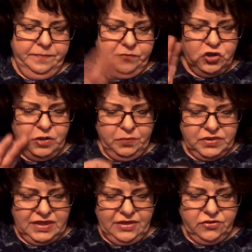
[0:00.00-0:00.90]
she put
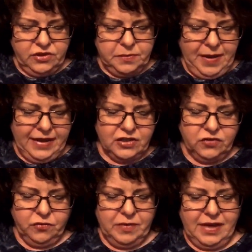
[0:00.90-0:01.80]
together this package
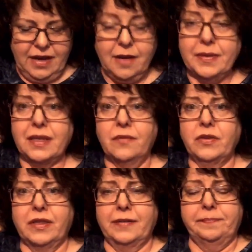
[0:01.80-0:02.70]
for me, and I'm in love
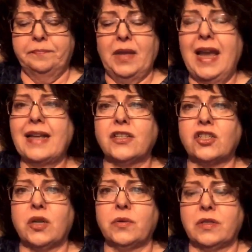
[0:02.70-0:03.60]
with it. I had to
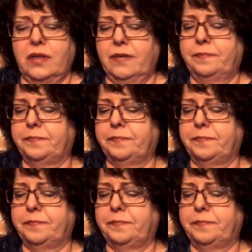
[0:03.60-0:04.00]
show it to you.